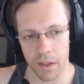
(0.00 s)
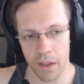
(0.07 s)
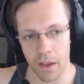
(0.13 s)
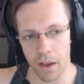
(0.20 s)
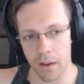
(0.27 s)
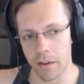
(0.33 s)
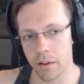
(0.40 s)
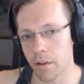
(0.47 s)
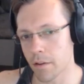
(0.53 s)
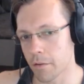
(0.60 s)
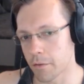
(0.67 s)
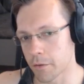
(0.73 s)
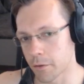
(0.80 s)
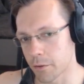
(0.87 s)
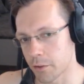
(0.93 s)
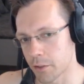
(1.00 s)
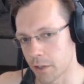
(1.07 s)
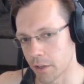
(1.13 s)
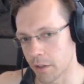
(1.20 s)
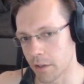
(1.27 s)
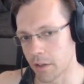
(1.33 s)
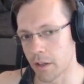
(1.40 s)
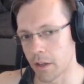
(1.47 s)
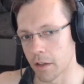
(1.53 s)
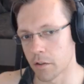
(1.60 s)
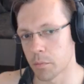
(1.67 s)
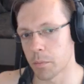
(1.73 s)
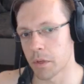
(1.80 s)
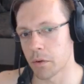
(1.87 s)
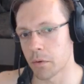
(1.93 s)
And in the first jhana he
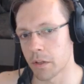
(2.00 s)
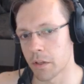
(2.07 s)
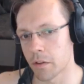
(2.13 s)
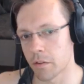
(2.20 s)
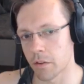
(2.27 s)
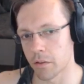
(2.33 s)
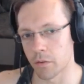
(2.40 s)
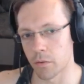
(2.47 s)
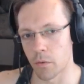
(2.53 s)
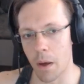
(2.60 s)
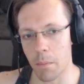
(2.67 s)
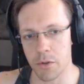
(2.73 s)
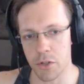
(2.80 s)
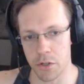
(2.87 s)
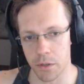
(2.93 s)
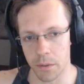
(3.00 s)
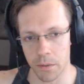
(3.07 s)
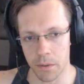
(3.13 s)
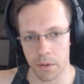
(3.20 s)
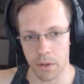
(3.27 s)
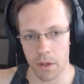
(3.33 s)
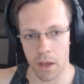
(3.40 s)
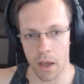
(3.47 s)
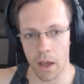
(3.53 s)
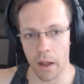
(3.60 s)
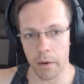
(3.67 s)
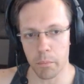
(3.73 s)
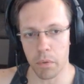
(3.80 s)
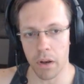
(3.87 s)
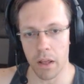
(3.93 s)
experiences rapture
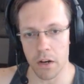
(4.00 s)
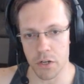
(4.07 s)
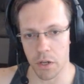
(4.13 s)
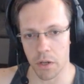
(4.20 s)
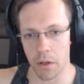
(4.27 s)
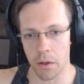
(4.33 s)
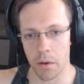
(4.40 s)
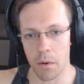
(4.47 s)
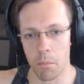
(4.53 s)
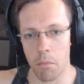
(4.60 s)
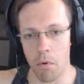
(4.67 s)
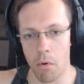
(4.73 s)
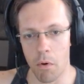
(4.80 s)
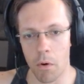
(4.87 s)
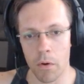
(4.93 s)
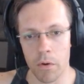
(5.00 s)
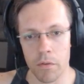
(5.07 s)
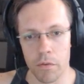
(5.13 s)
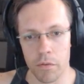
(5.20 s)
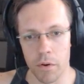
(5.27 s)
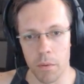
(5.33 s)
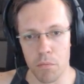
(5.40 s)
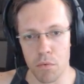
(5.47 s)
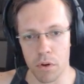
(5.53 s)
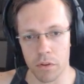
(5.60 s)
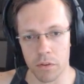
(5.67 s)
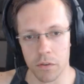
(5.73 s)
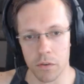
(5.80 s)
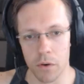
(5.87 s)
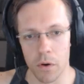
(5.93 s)
and pleasure born from
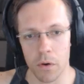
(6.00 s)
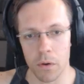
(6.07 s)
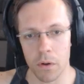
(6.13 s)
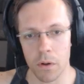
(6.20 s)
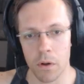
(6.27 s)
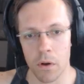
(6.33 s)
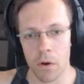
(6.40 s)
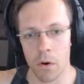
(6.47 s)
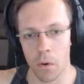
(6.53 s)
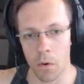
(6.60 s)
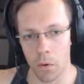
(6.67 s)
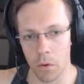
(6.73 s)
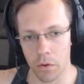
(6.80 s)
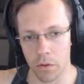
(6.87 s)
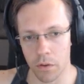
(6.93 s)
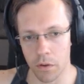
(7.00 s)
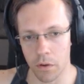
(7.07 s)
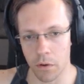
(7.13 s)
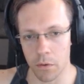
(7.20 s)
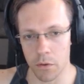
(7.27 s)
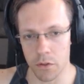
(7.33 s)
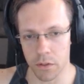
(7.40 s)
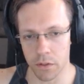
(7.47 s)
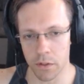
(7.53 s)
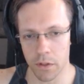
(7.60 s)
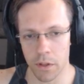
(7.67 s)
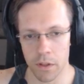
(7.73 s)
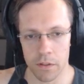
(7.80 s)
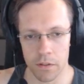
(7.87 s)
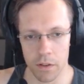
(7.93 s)
withdrawal or seclusion
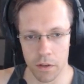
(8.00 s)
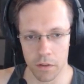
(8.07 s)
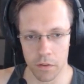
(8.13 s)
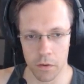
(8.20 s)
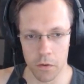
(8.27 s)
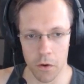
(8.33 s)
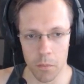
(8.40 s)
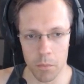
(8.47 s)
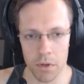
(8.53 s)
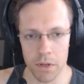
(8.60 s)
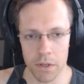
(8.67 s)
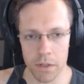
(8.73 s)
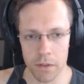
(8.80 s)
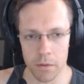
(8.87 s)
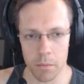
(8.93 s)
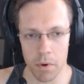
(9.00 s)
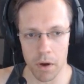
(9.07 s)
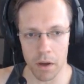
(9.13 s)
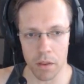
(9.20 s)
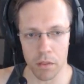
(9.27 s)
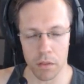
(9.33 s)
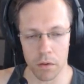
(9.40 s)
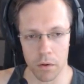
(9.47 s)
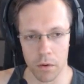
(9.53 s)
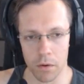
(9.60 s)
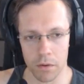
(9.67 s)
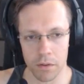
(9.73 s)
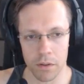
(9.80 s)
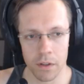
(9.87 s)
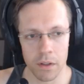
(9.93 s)
that is accompanied by
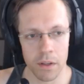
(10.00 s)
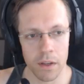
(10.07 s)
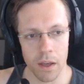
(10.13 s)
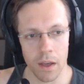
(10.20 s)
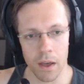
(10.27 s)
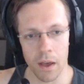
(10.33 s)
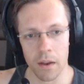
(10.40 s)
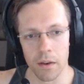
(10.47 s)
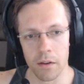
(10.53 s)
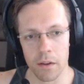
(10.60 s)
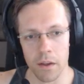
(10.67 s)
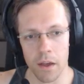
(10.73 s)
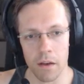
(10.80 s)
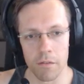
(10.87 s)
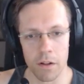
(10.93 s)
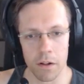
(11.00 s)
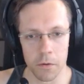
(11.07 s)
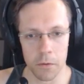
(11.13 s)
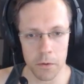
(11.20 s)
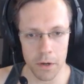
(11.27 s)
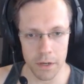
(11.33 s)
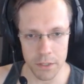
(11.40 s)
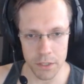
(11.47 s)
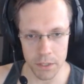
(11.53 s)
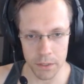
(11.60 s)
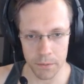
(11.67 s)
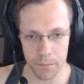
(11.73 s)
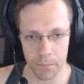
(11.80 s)
thought and evaluation.